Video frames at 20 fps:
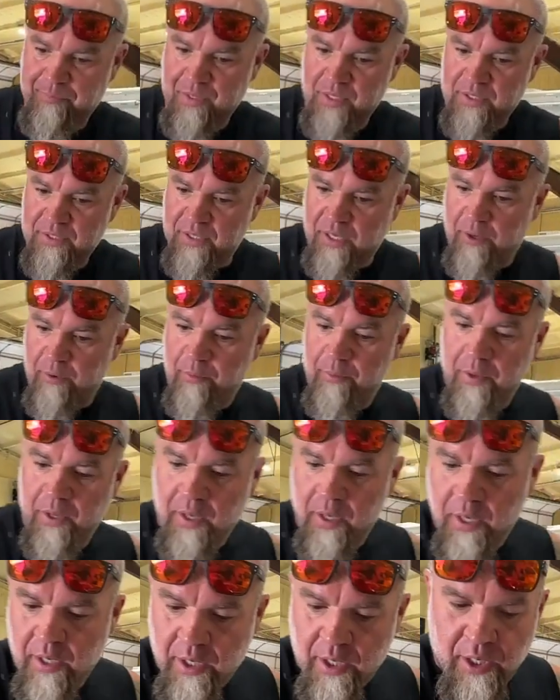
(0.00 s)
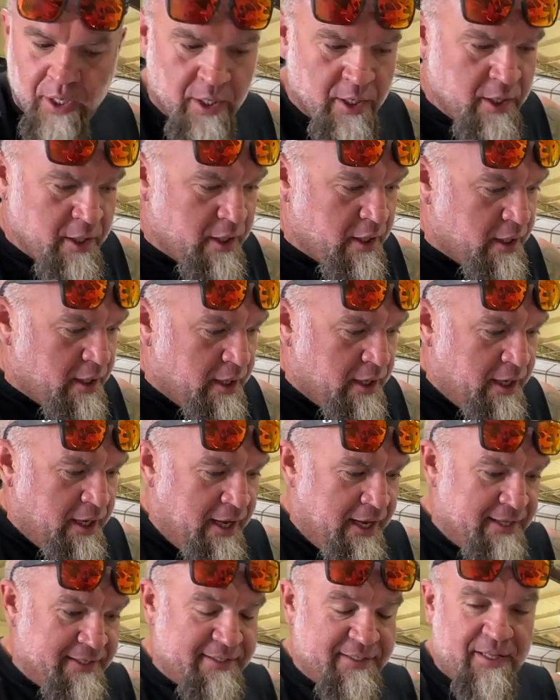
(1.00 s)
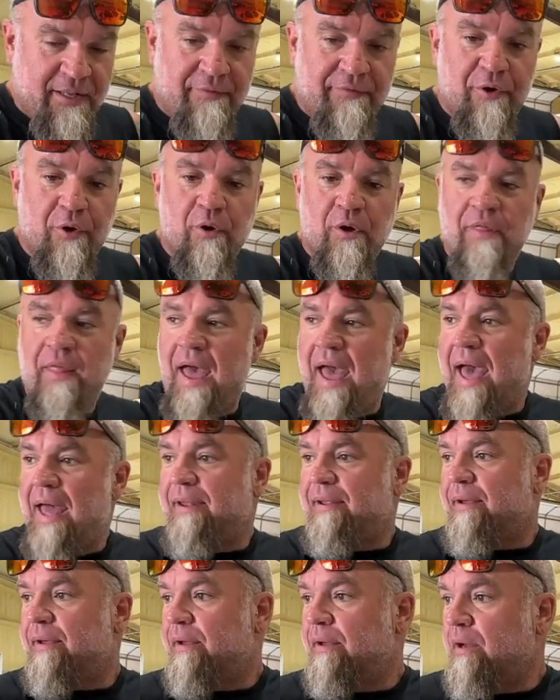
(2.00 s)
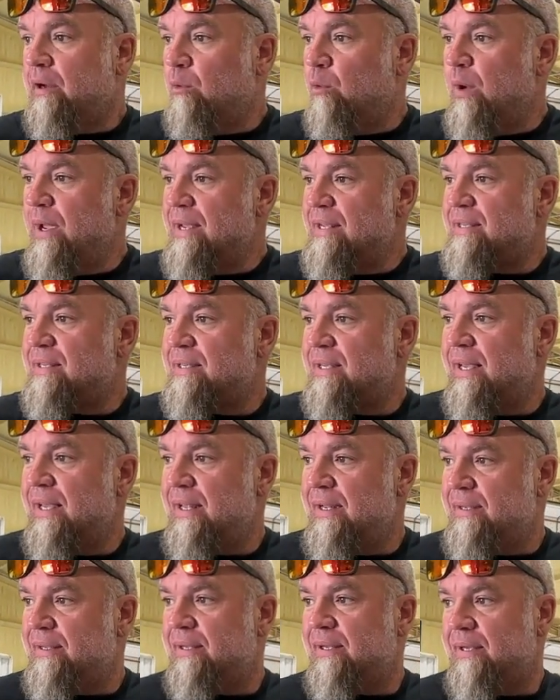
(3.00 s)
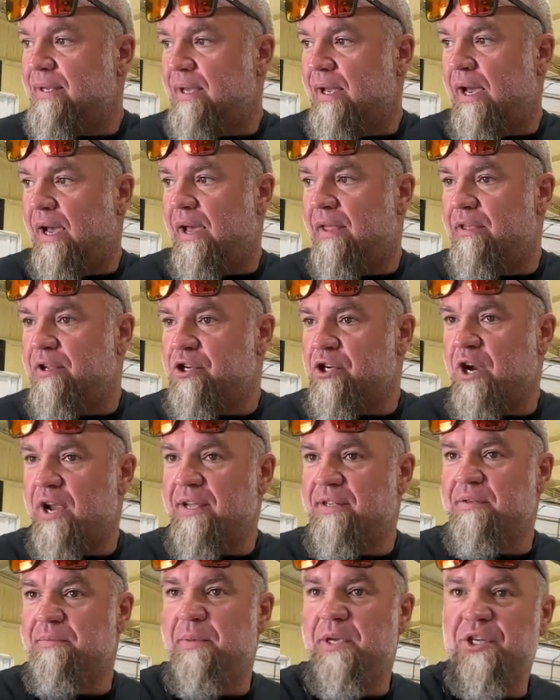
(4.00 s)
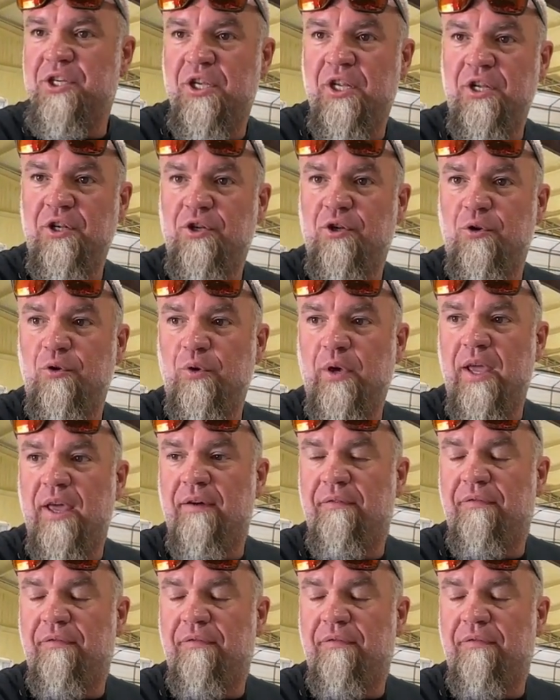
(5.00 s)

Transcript: So instead of doing that, we sent the transmission to get